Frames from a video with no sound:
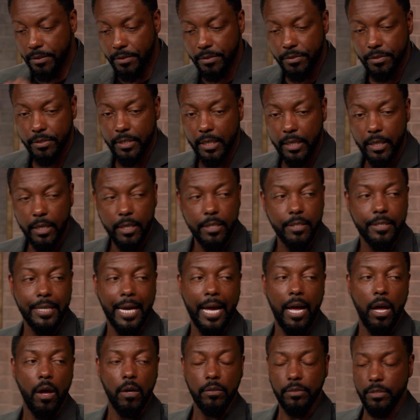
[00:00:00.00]
see
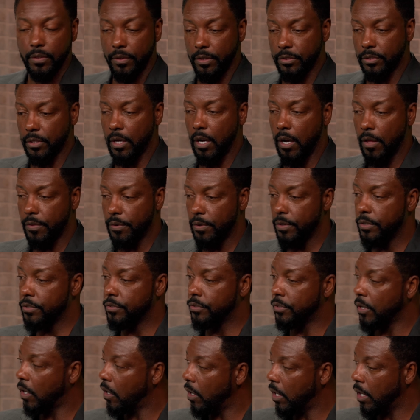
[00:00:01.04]
down to this other,
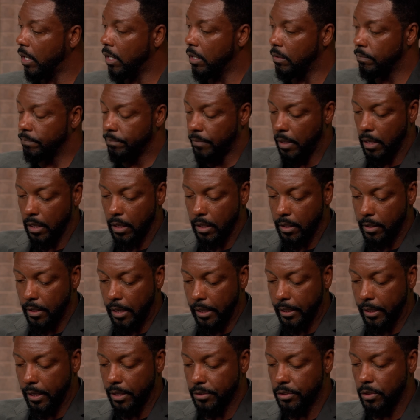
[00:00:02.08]
I
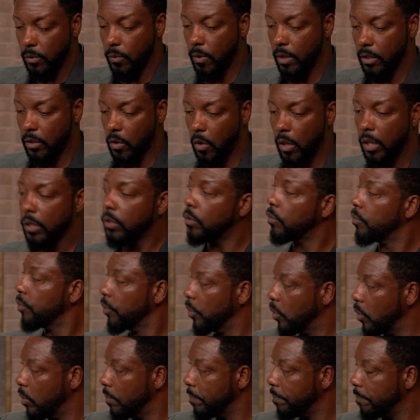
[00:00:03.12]
guess you want to call it a
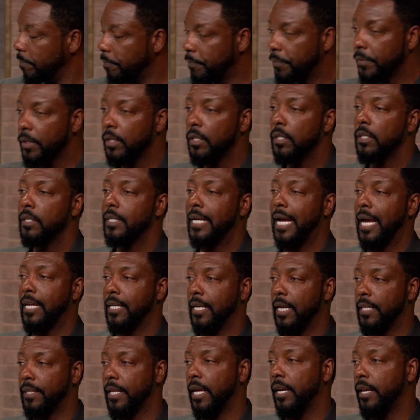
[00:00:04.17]
room. And
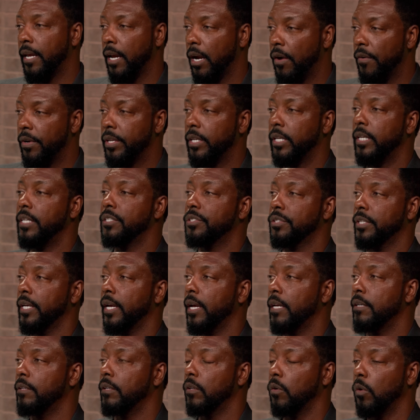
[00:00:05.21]
in that area, he
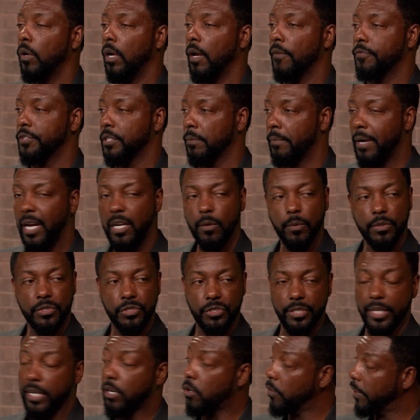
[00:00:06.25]
said, if somebody was
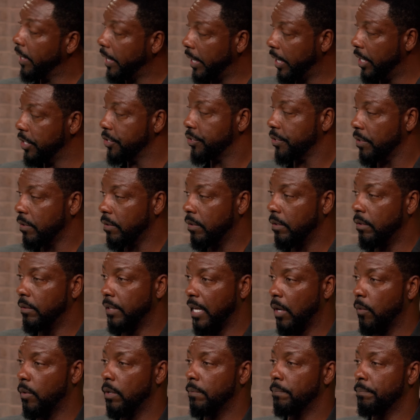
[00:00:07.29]
sick or injured,
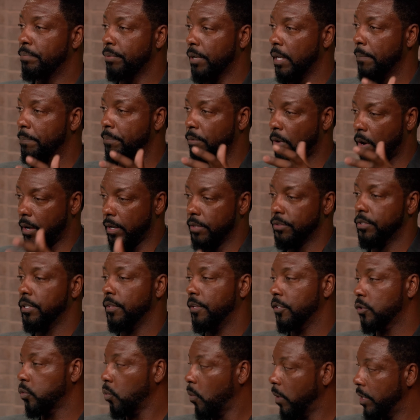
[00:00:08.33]
they would be brought into
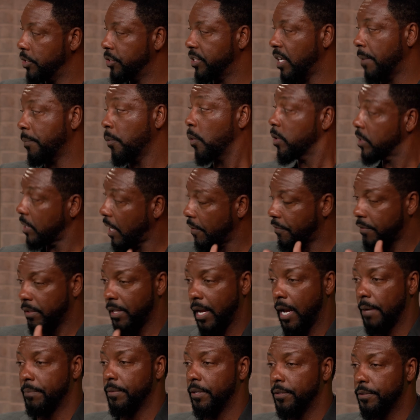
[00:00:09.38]
this one chamber, which I've
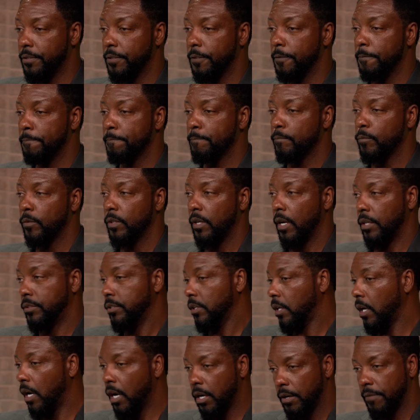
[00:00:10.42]
climbed into. I
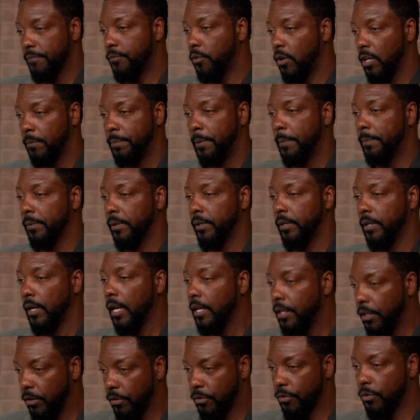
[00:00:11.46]
took 140 people in there
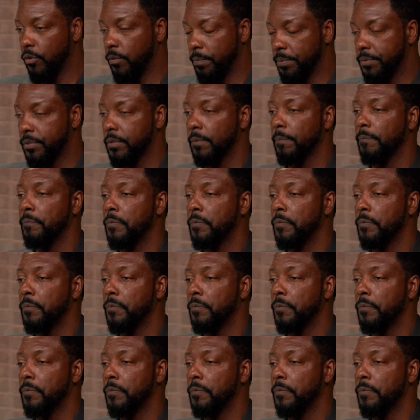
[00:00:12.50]
in groups.